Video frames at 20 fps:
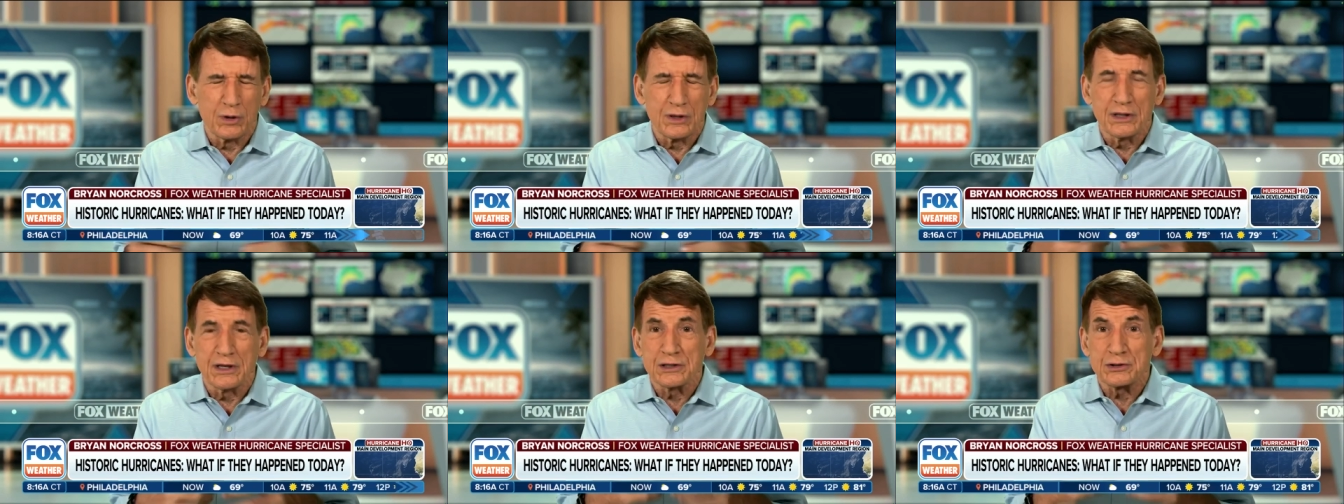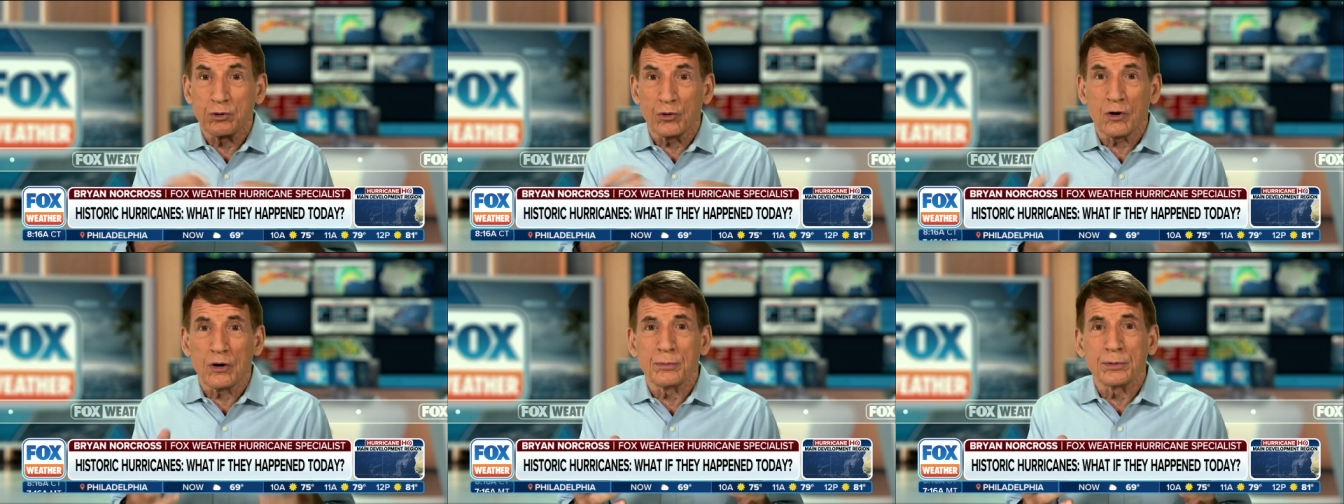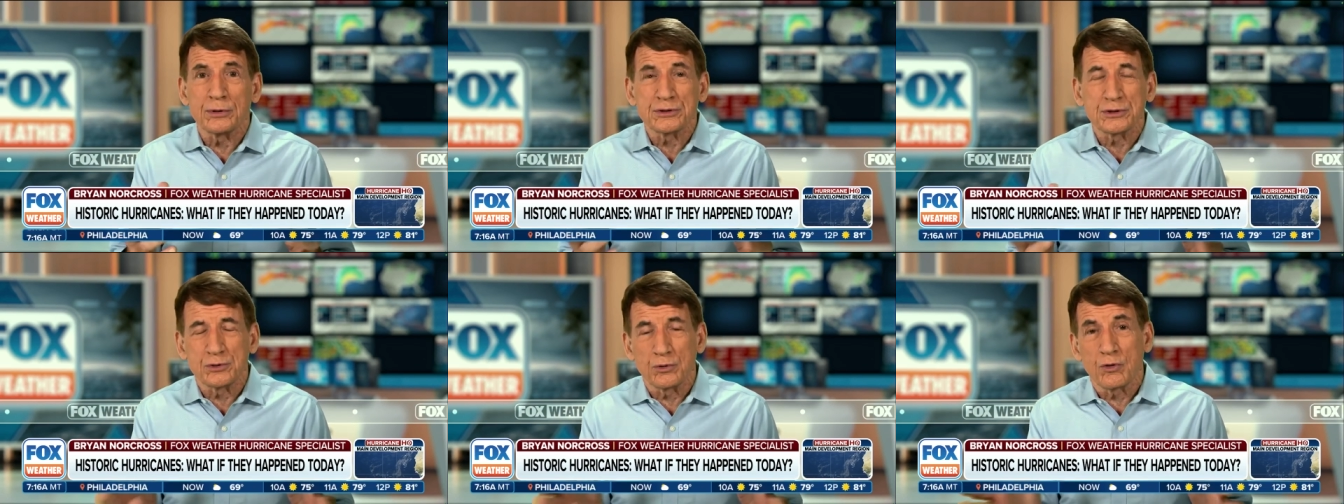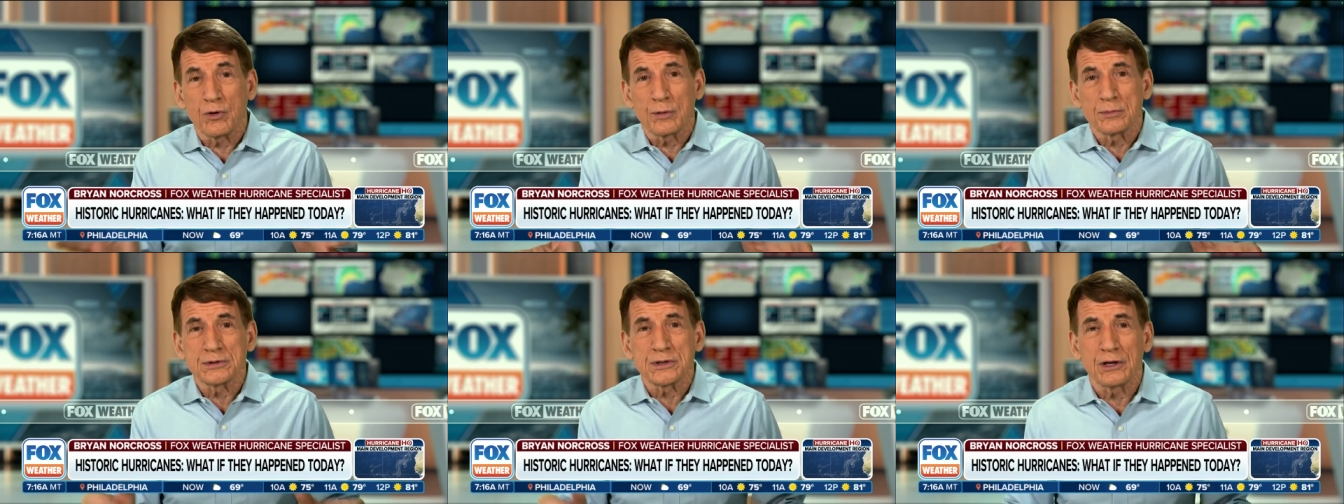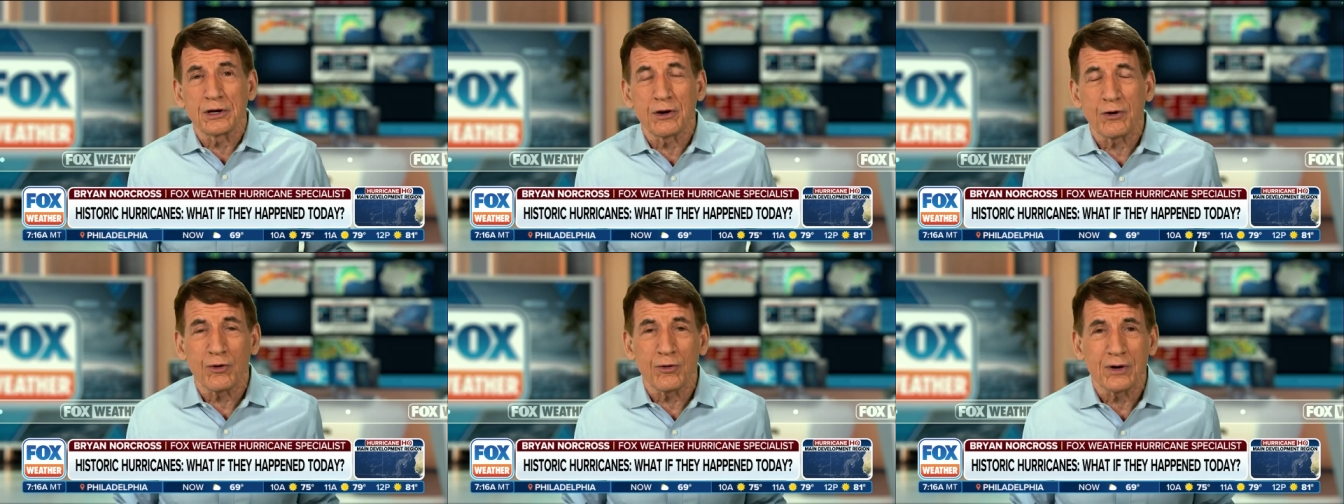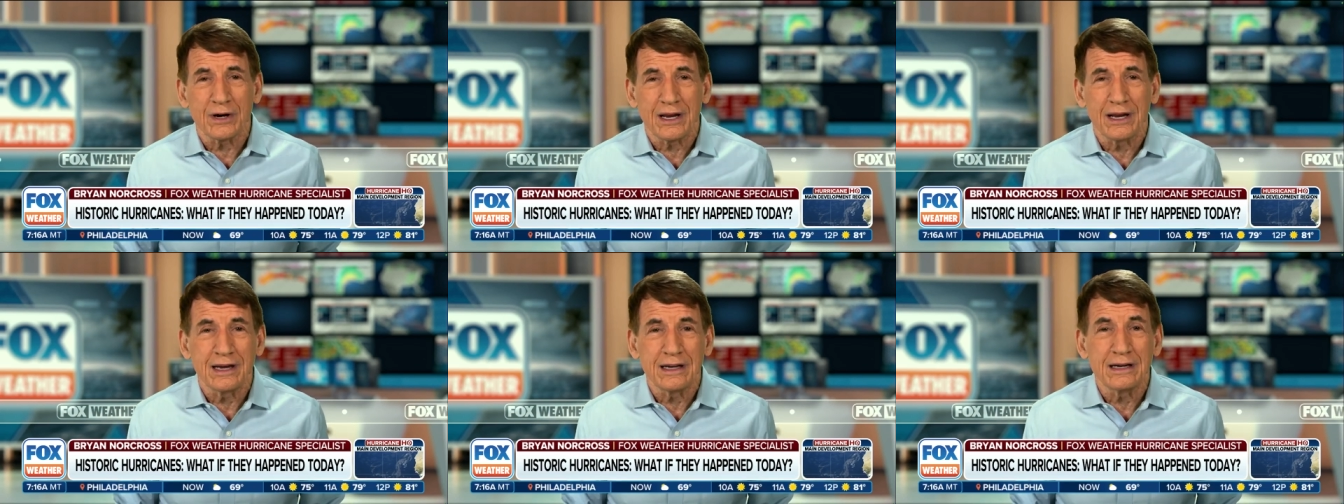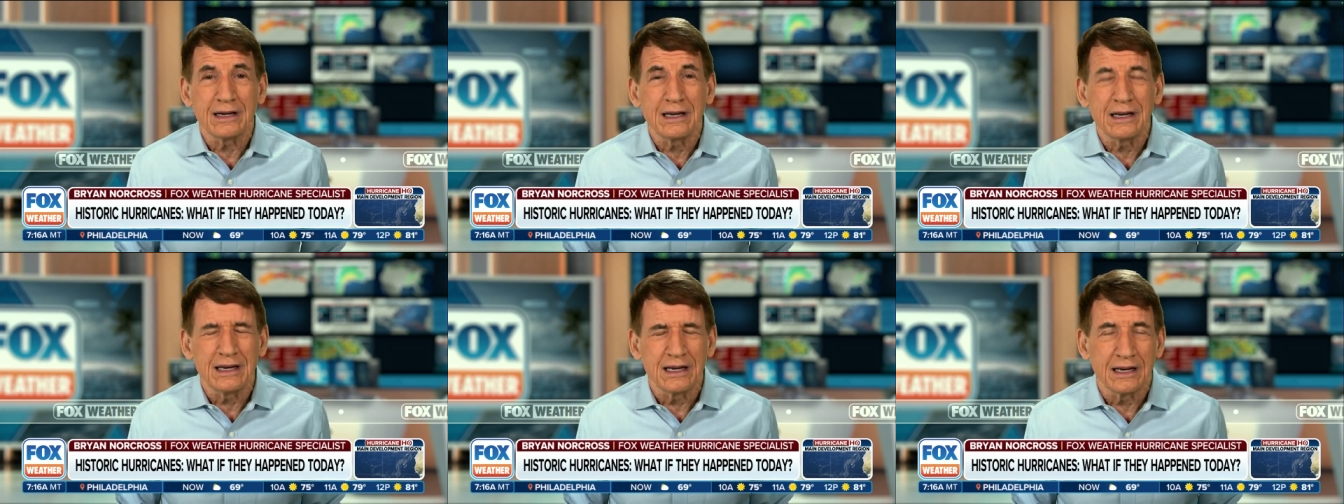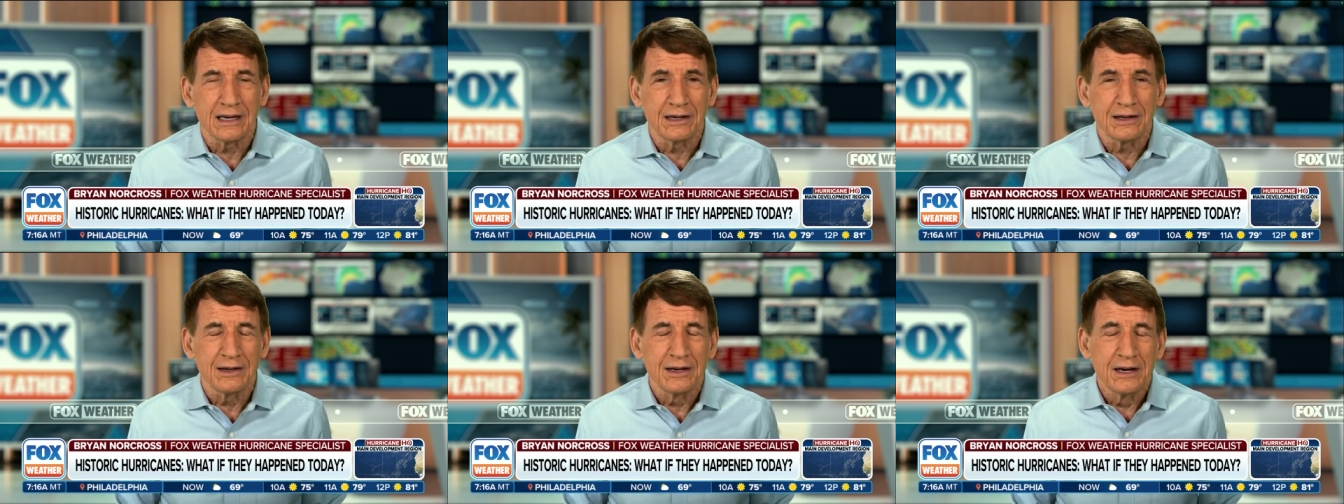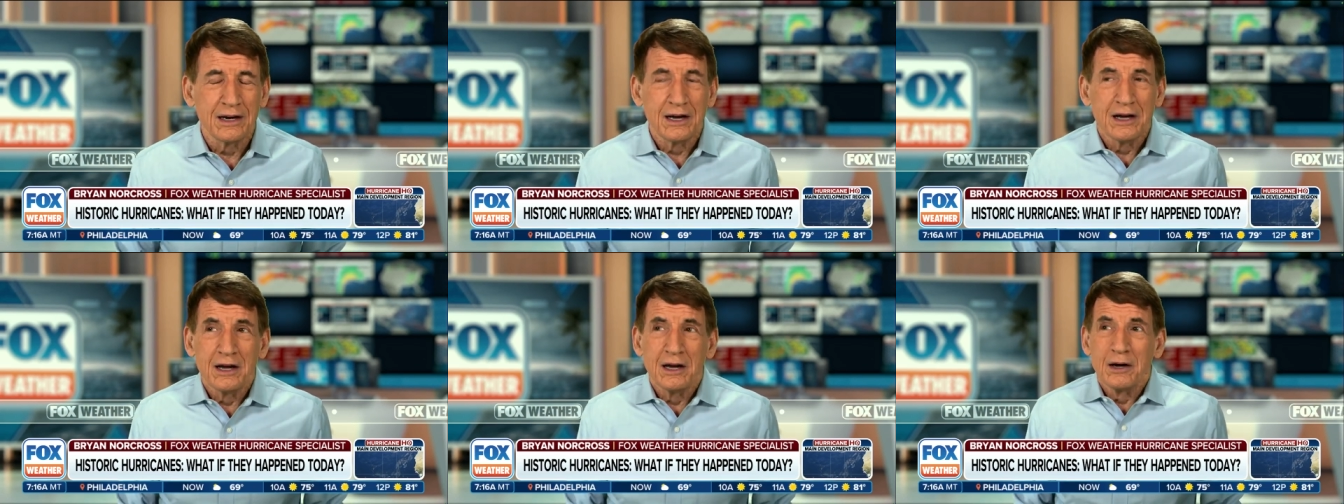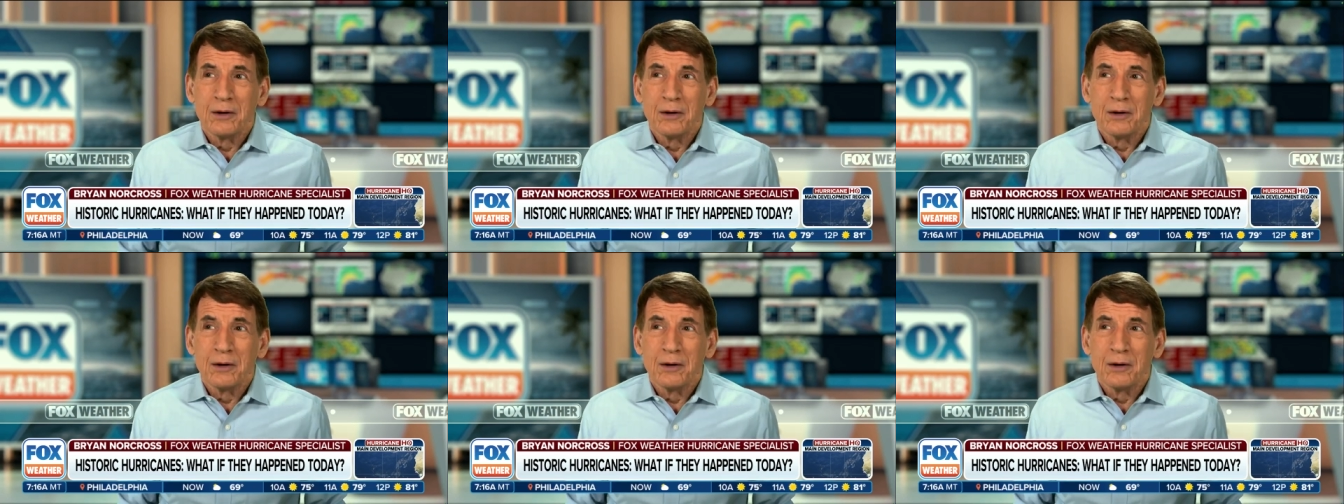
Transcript: with these horrible storms like Hurricane Ian